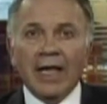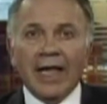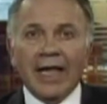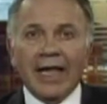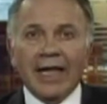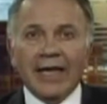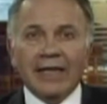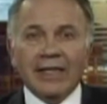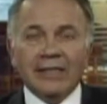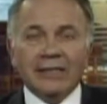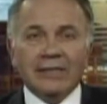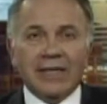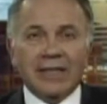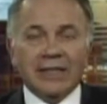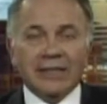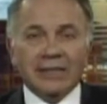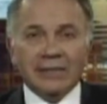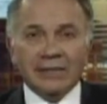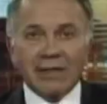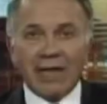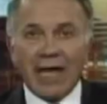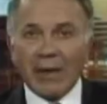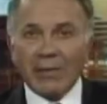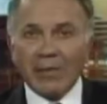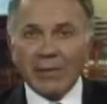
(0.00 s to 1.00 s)
It is a
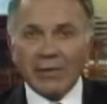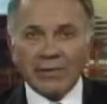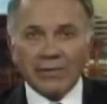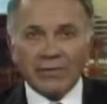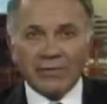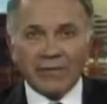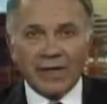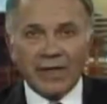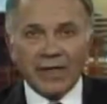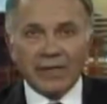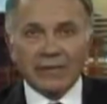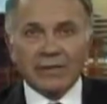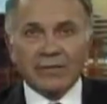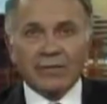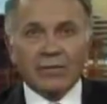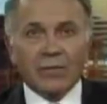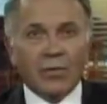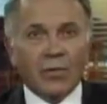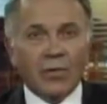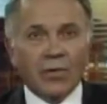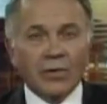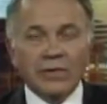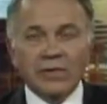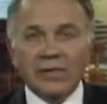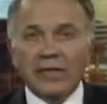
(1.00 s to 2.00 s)
slap in the face, of
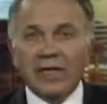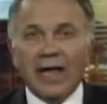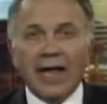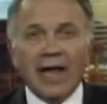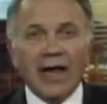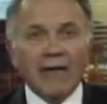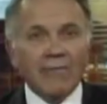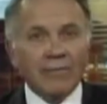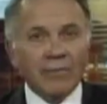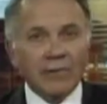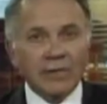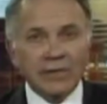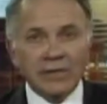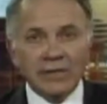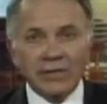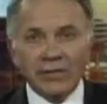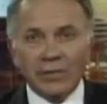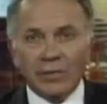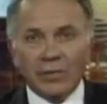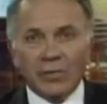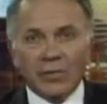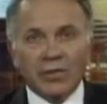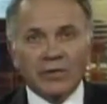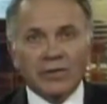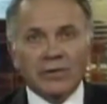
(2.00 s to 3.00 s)
course, to every
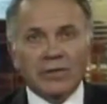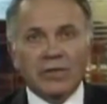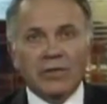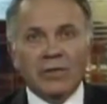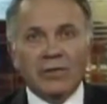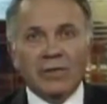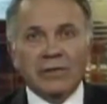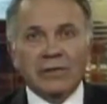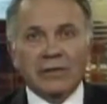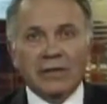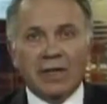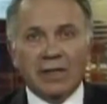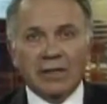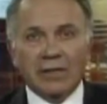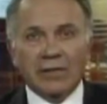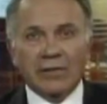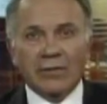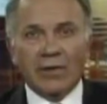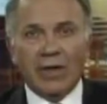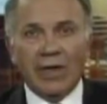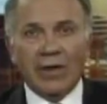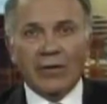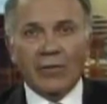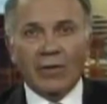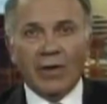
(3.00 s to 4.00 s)
single person who has done it the
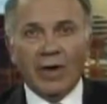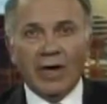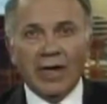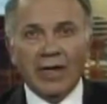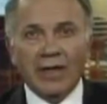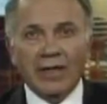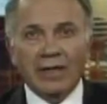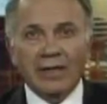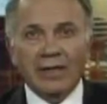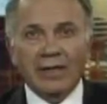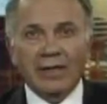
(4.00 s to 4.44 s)
right way.